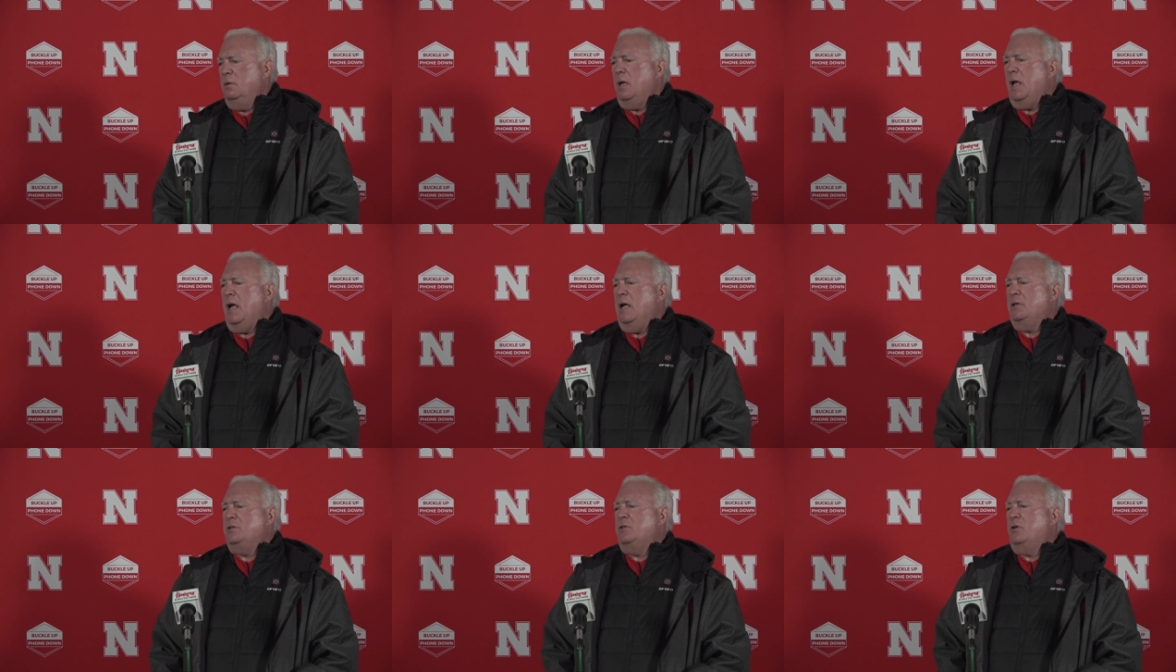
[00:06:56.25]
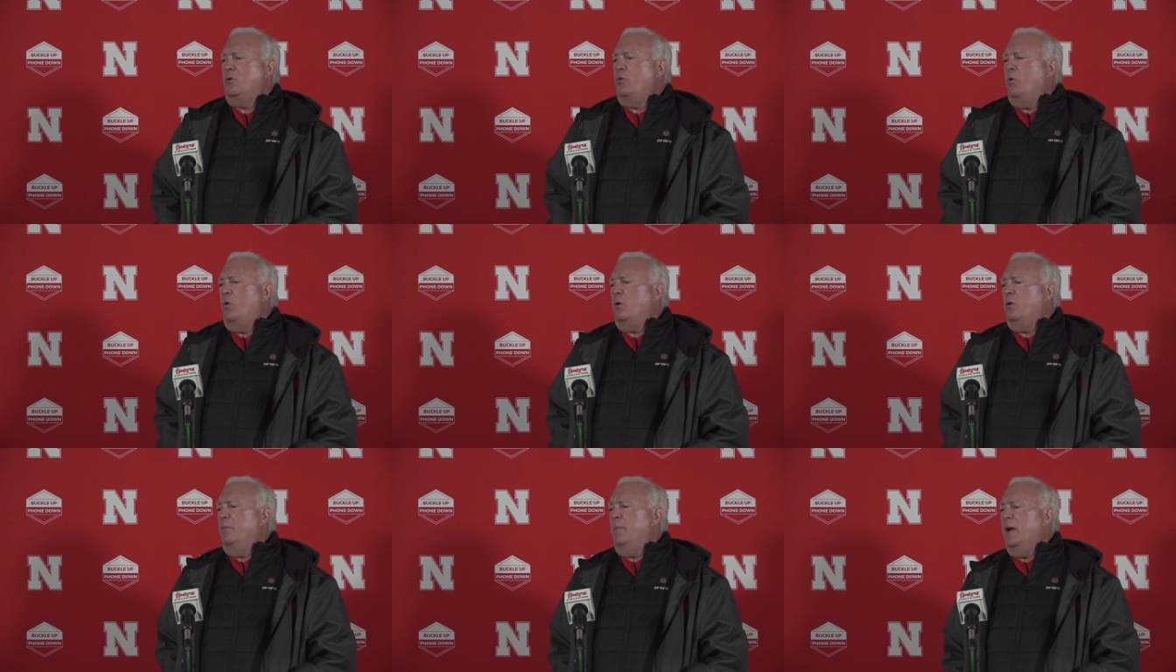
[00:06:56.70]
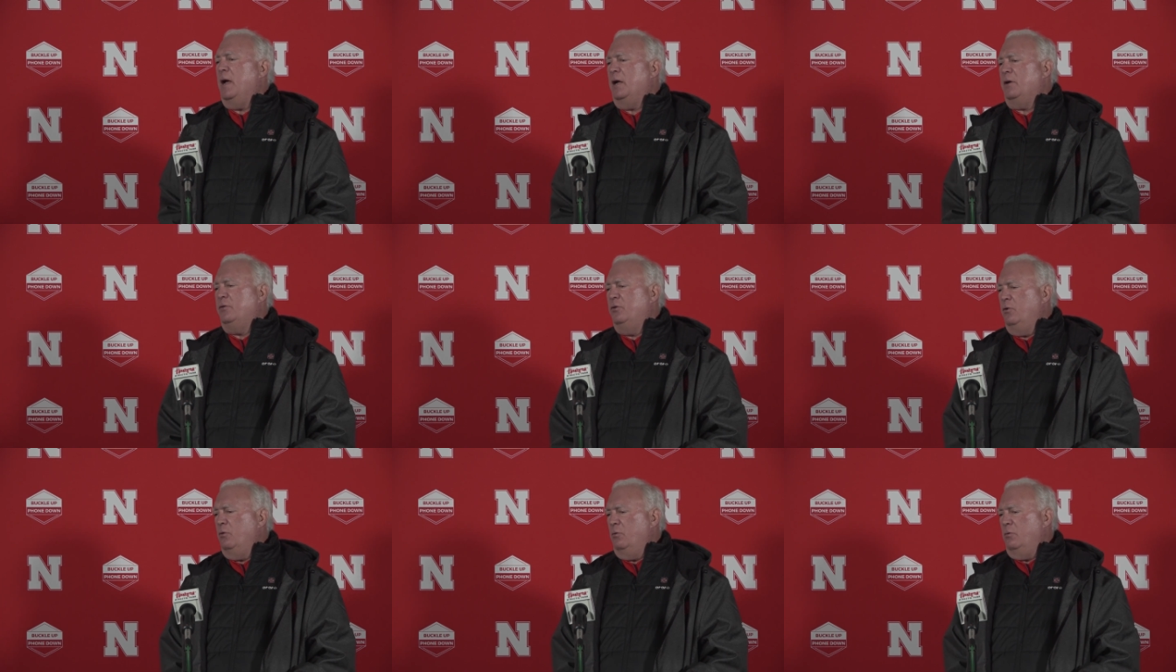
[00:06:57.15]
asked the
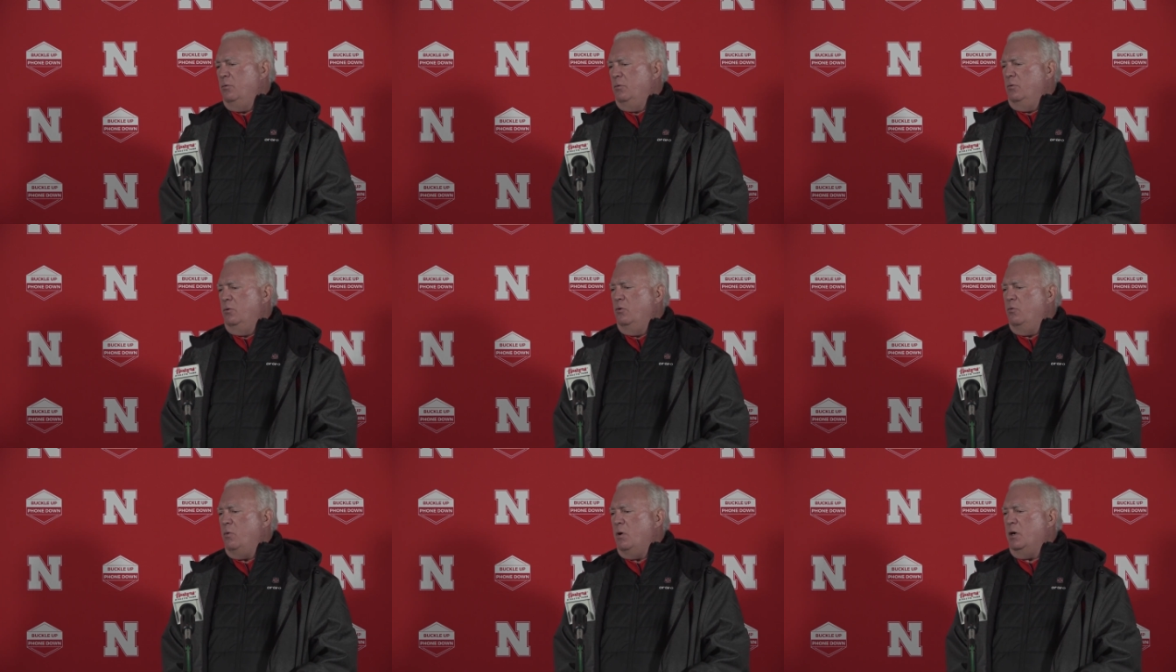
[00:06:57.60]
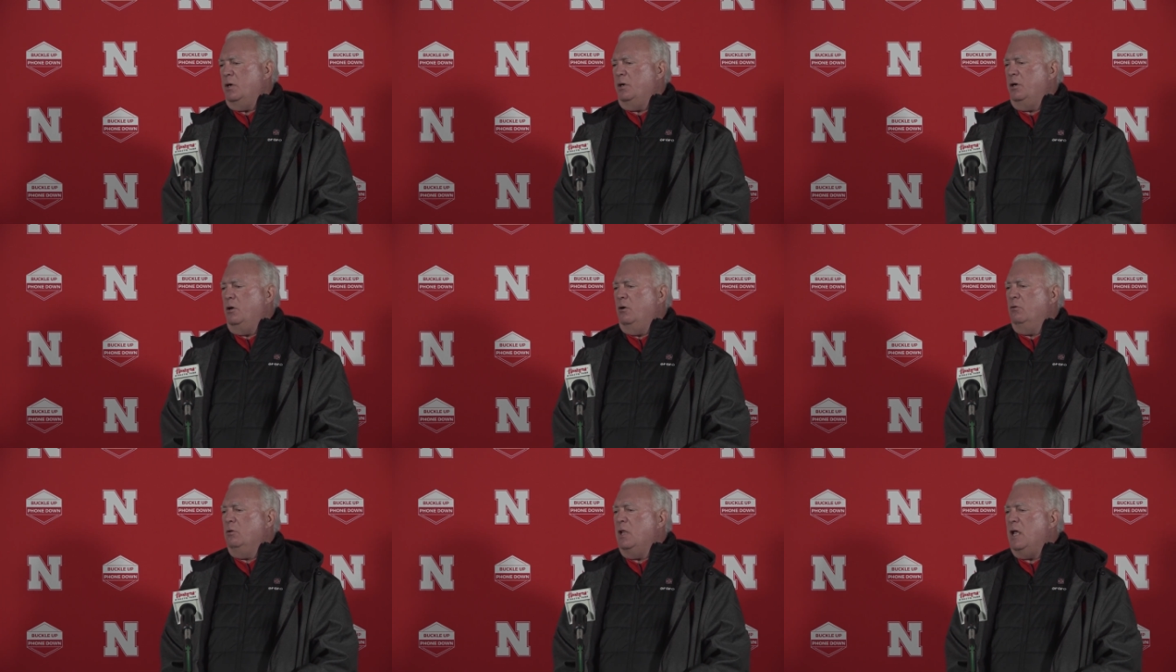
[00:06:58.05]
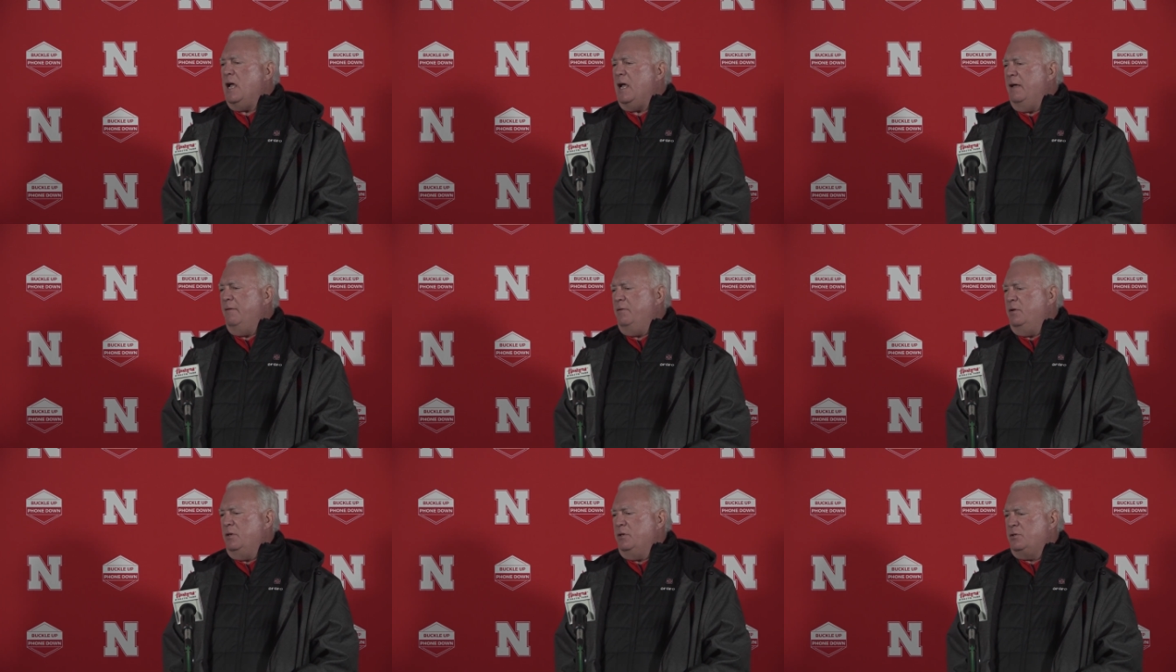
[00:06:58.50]
quarterbacks who, who want to go
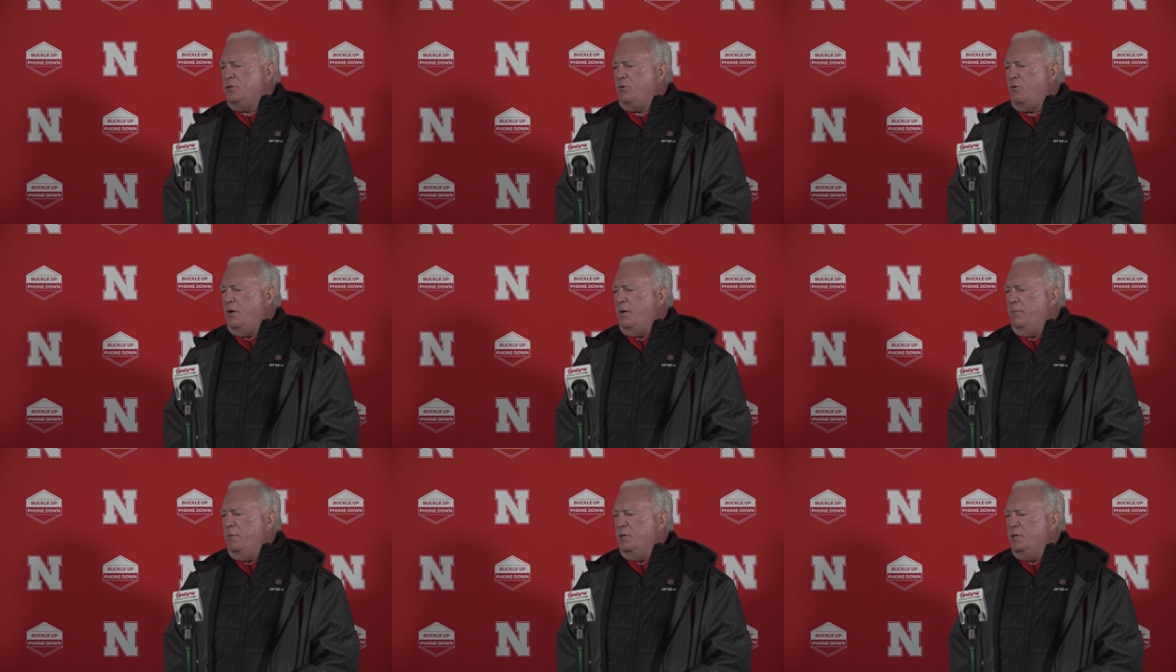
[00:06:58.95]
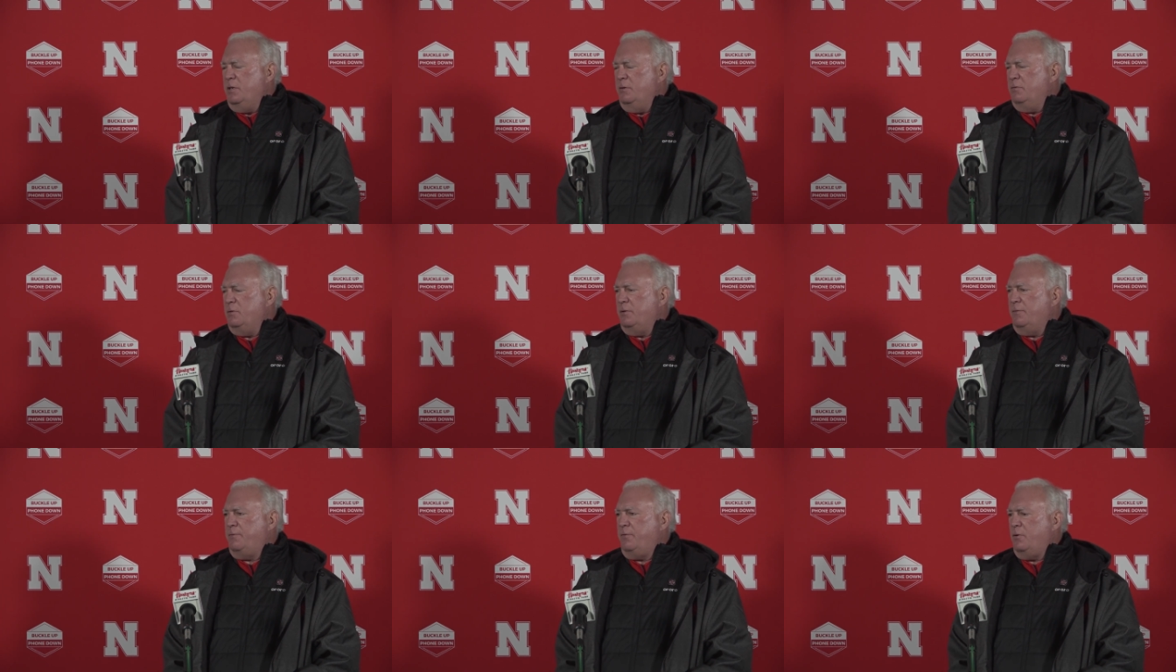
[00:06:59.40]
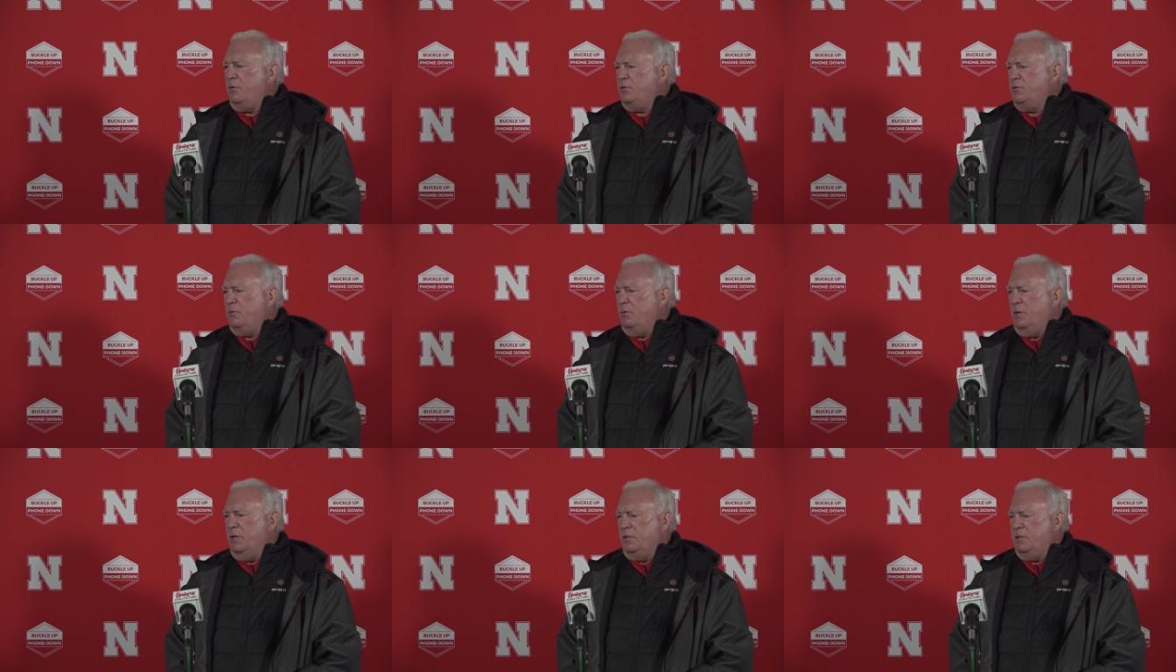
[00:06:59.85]
live in the scrimmage, he was the first
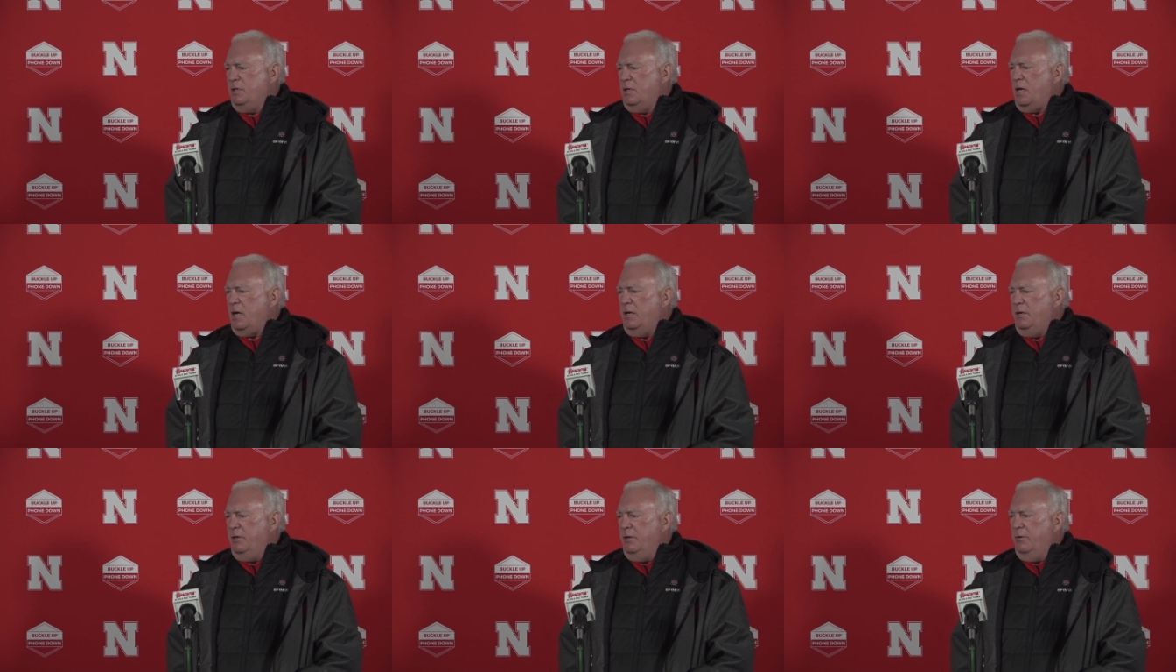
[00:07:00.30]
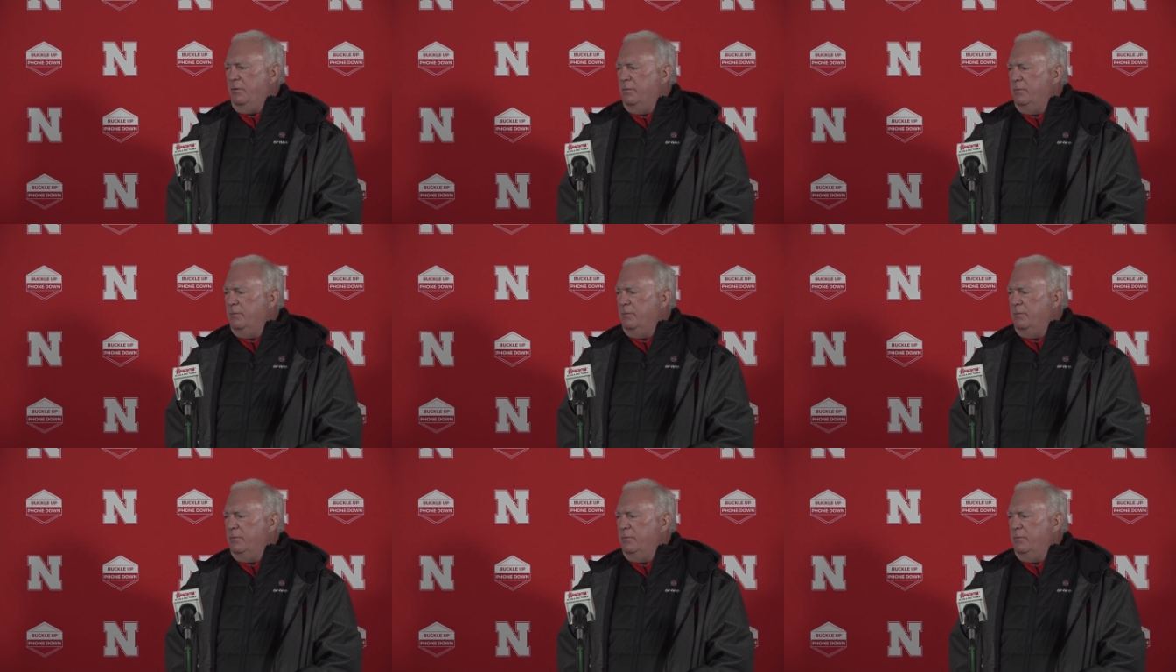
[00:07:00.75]
one that said, I do.